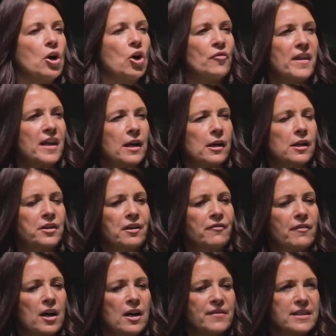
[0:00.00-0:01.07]
on the Ioniq
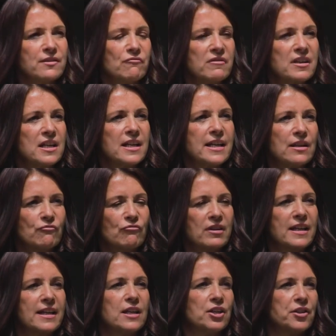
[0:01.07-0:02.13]
5 is really,
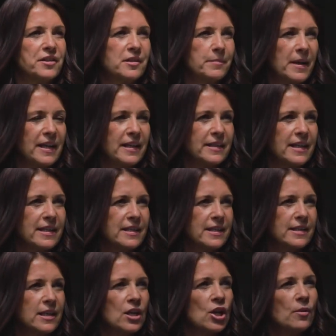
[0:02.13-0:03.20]
really hard to beat. It
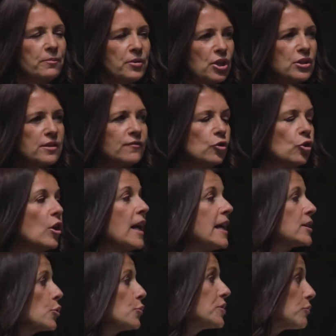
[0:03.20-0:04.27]
is beautiful. It's
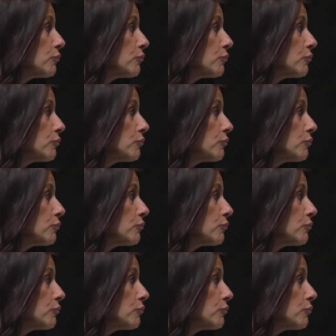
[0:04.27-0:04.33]
also